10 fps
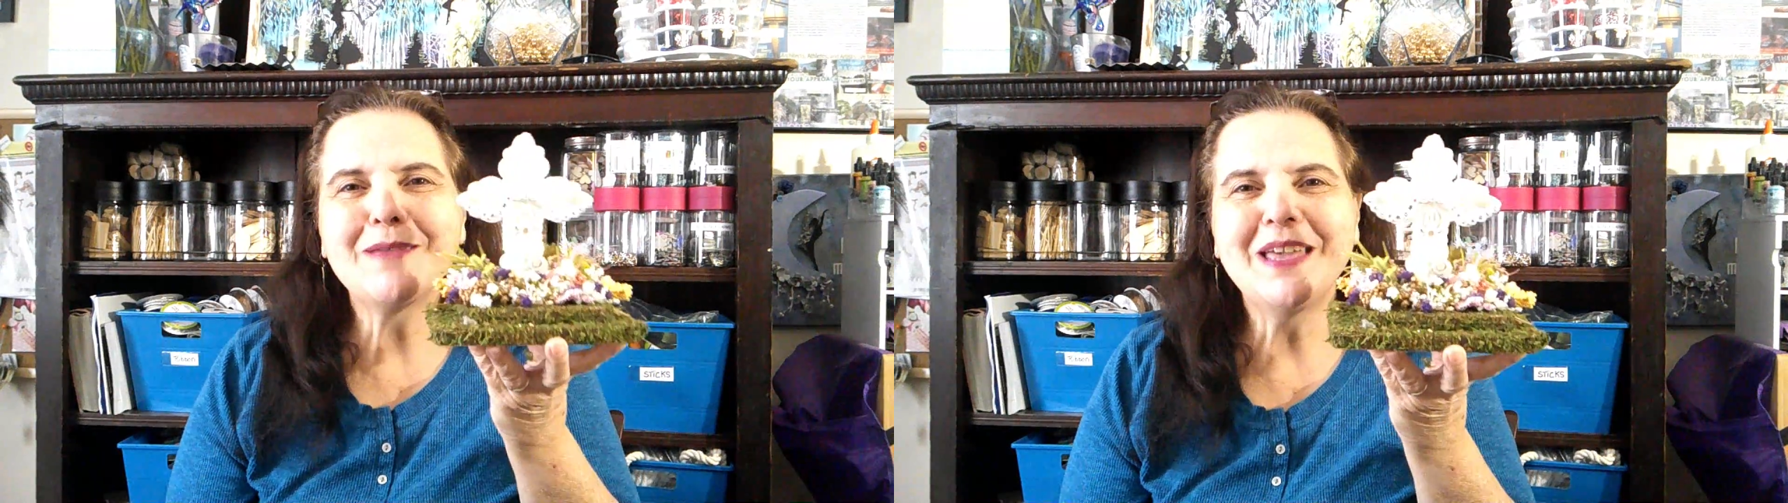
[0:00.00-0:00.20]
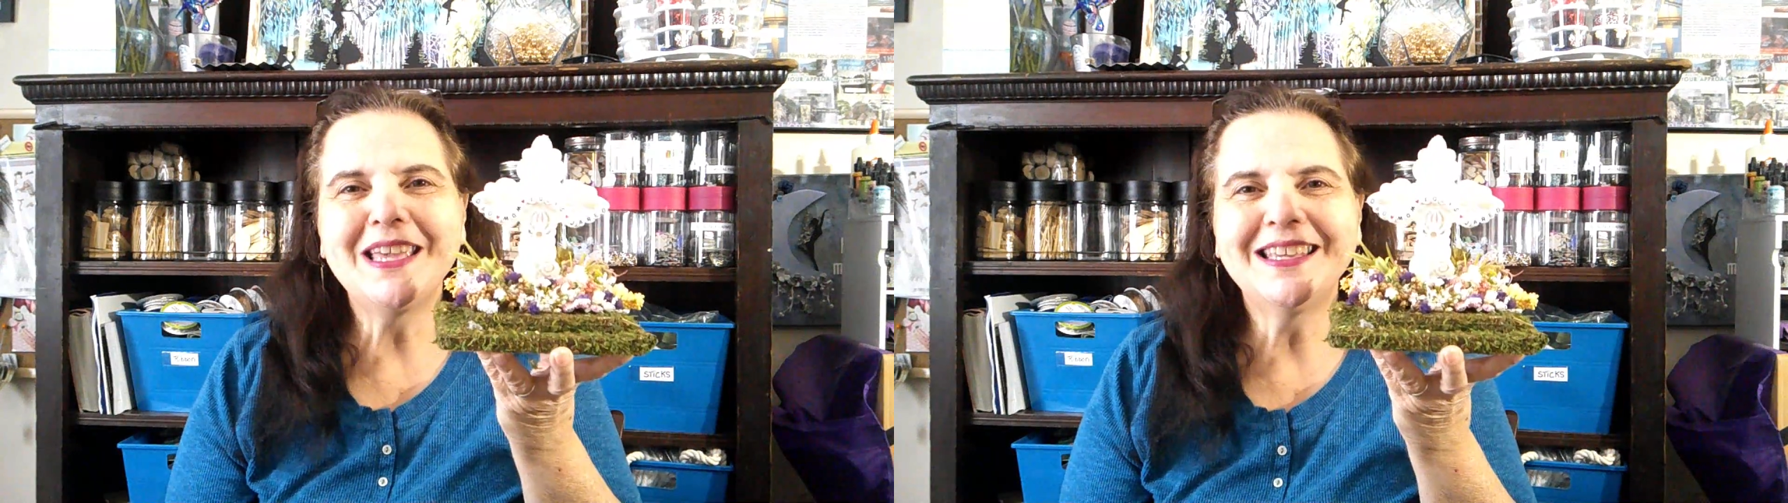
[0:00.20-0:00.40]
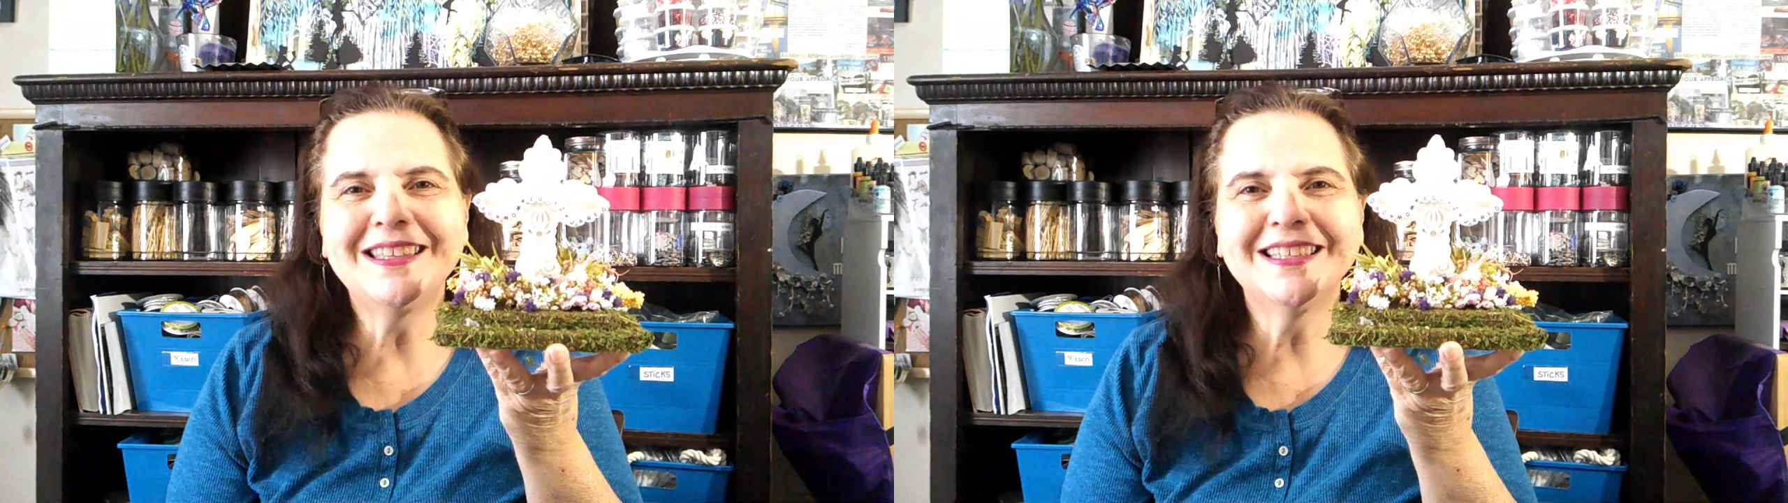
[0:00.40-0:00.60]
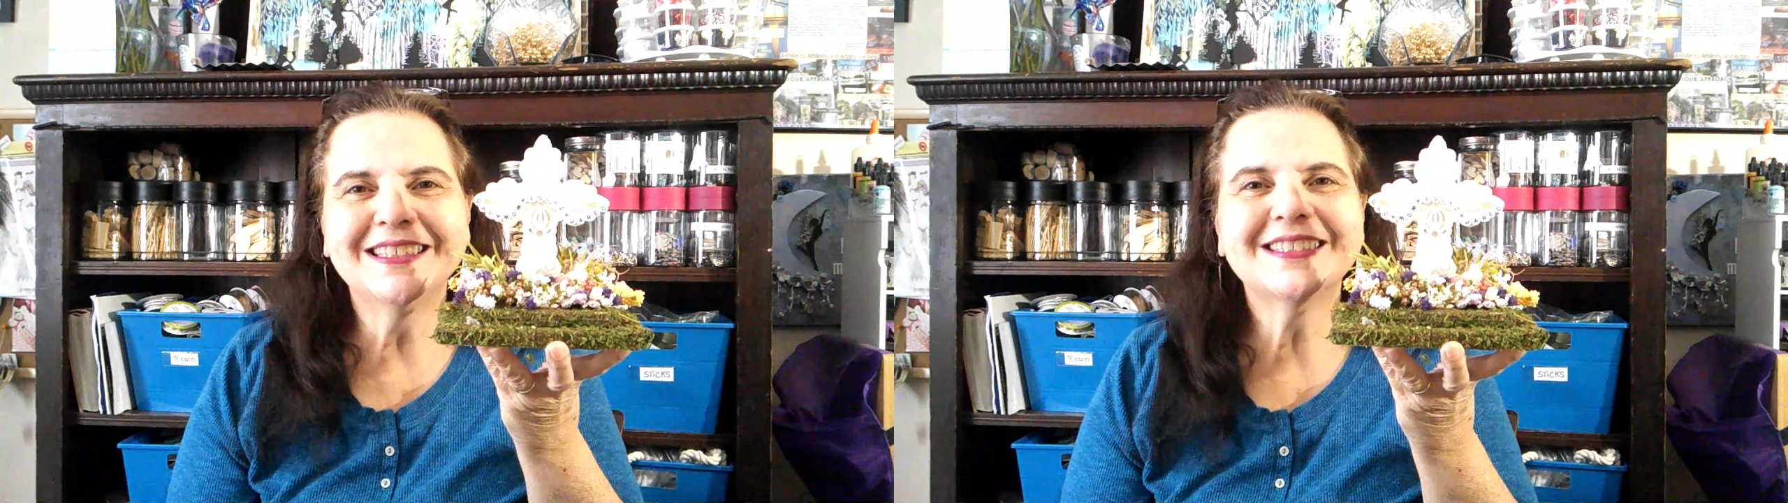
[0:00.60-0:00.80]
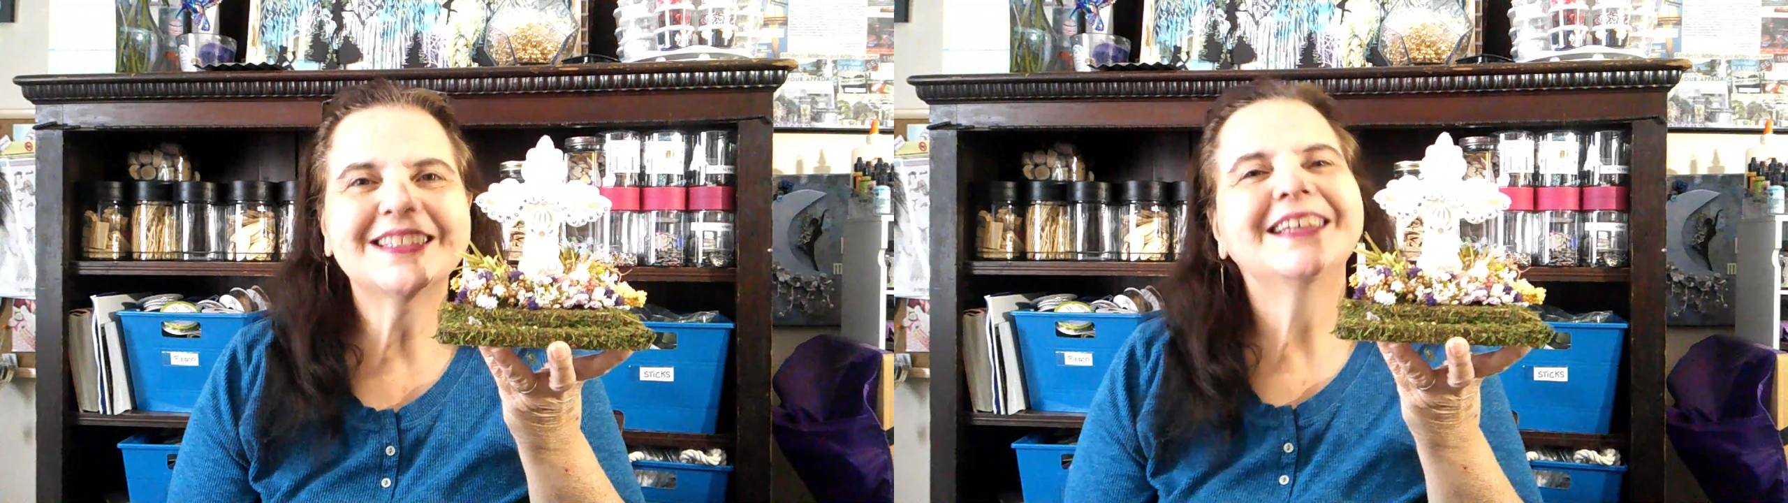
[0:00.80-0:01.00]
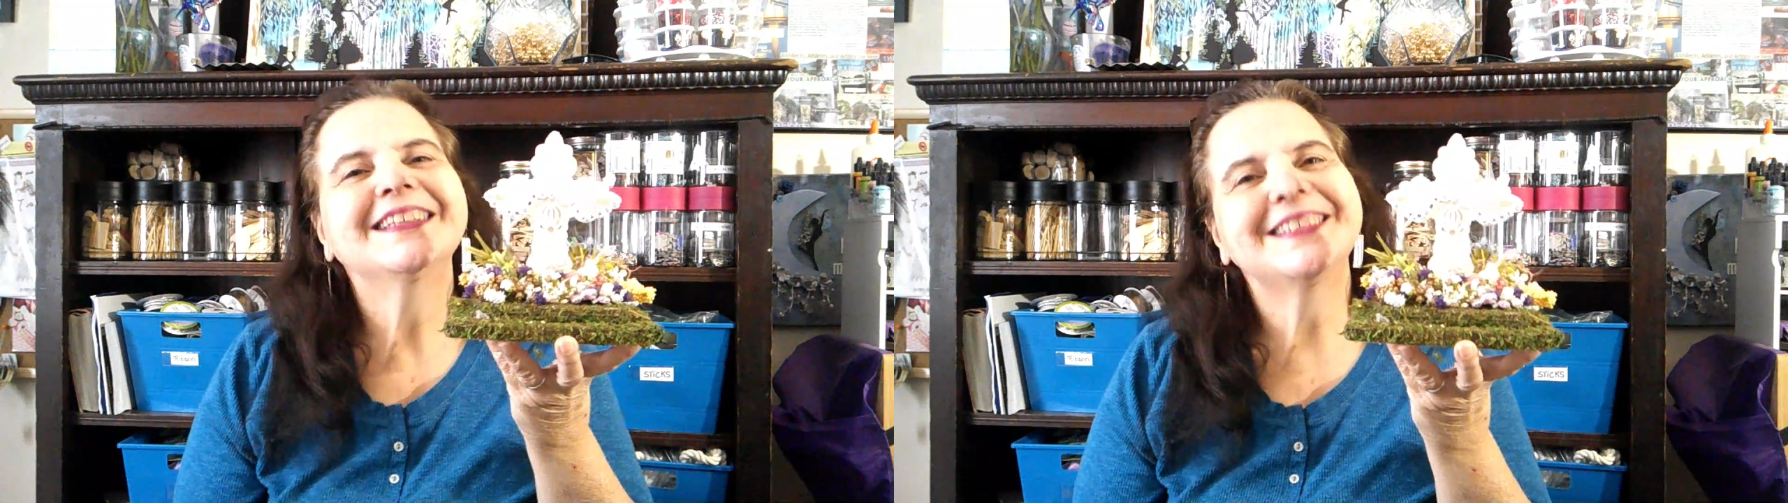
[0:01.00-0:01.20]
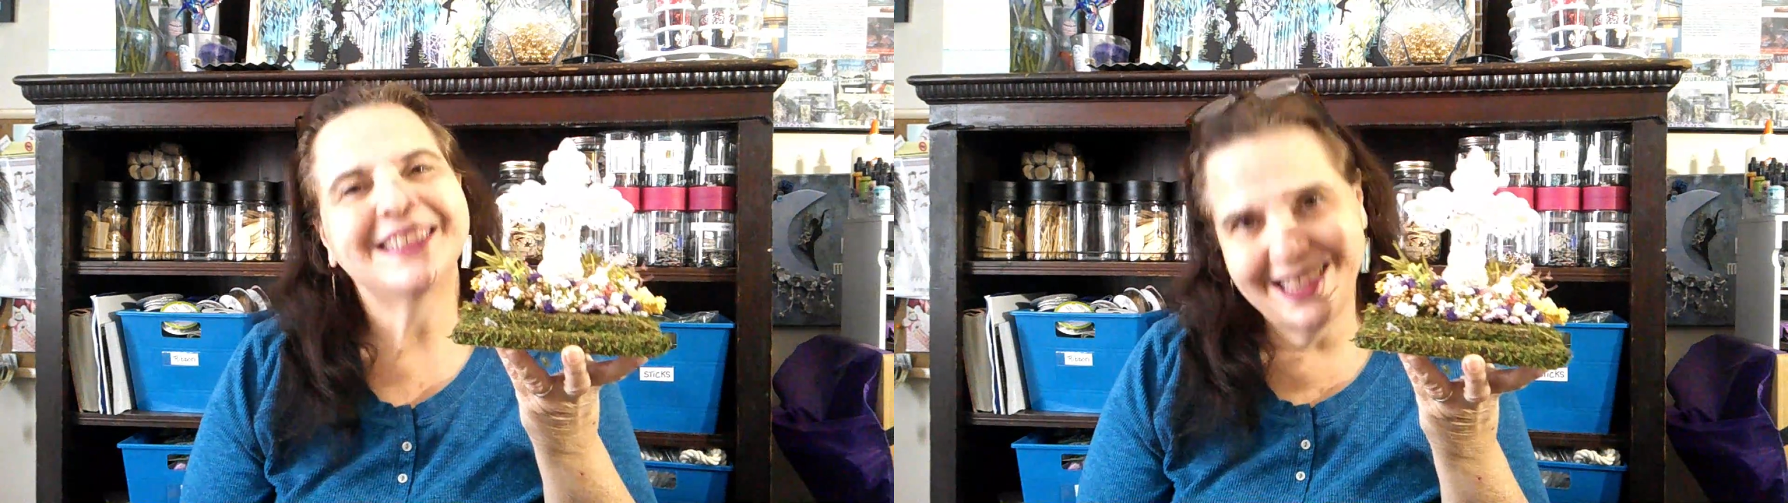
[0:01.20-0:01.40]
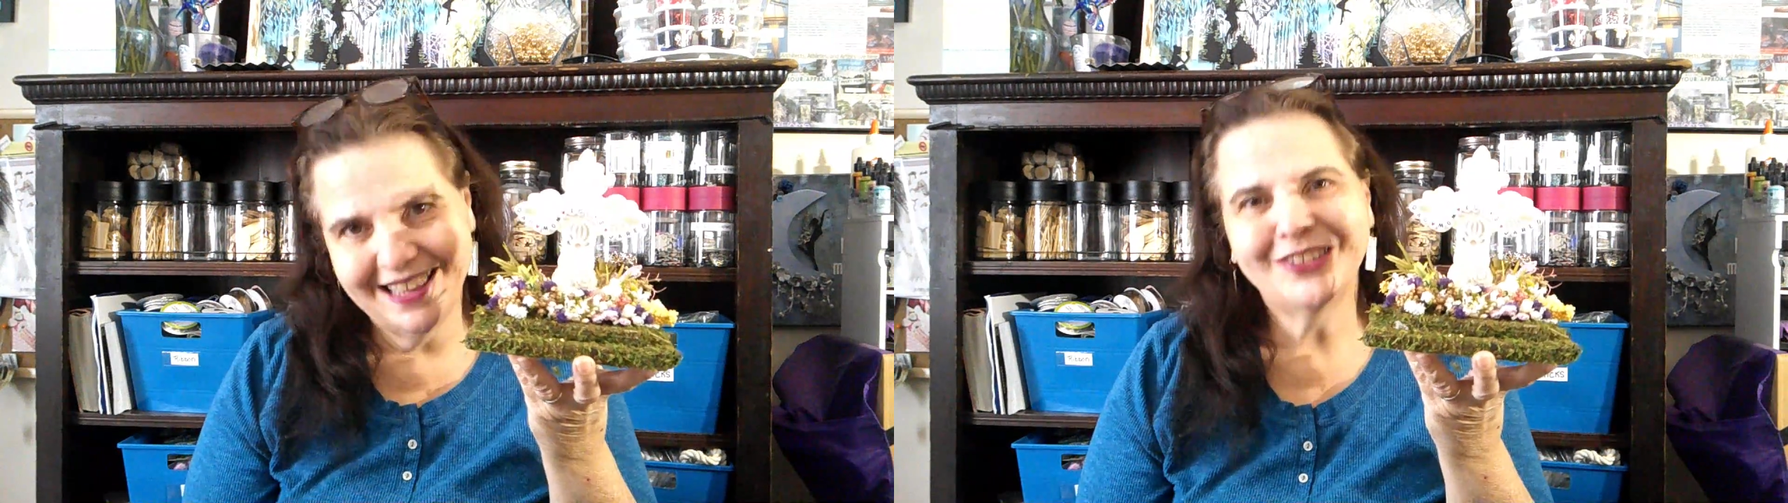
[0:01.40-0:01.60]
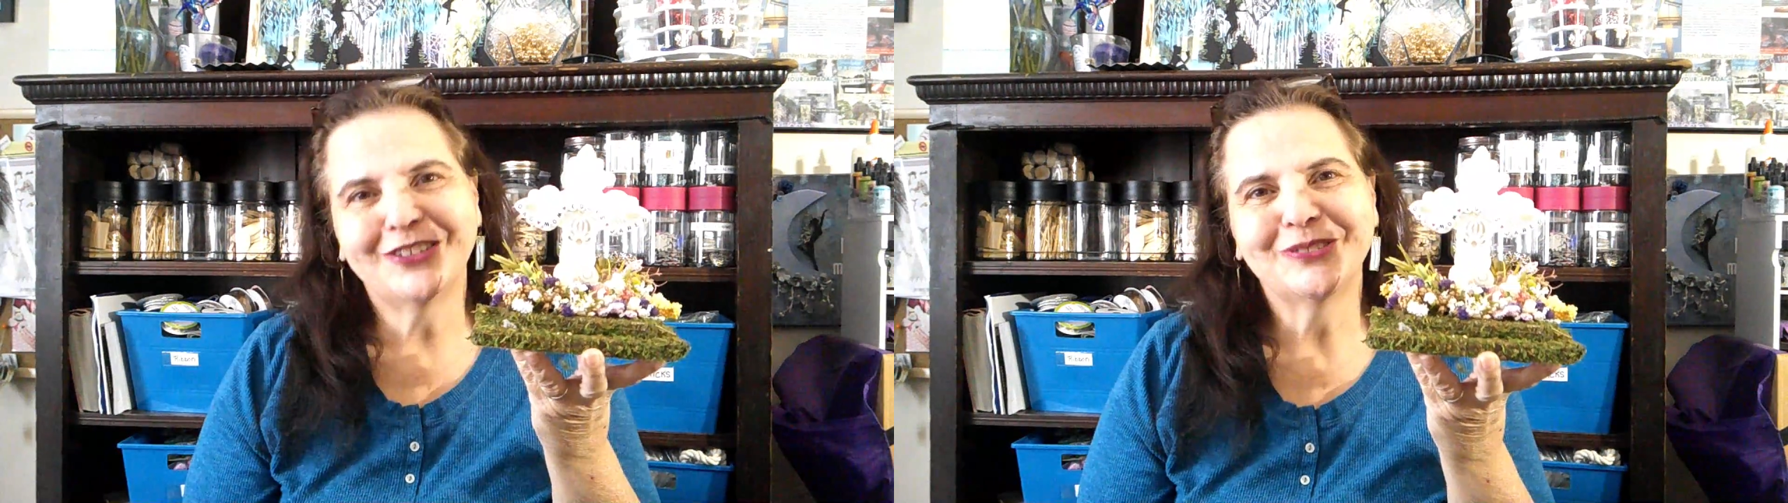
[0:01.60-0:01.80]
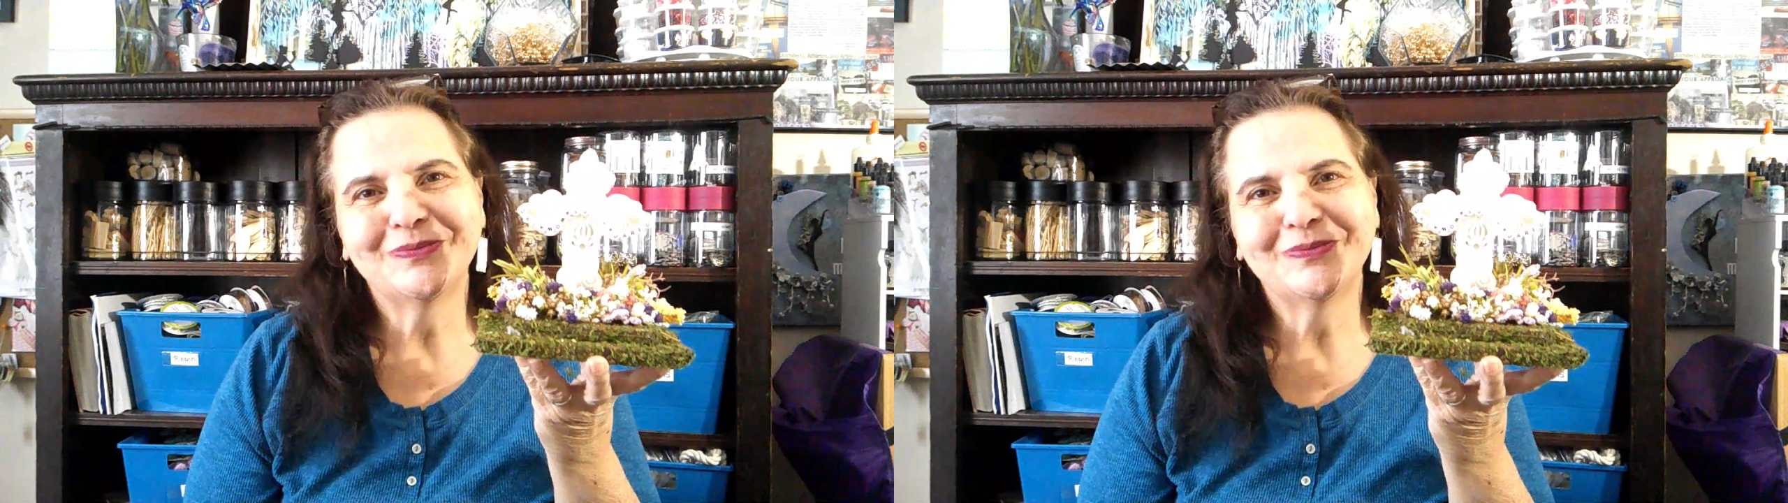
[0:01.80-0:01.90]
making this together.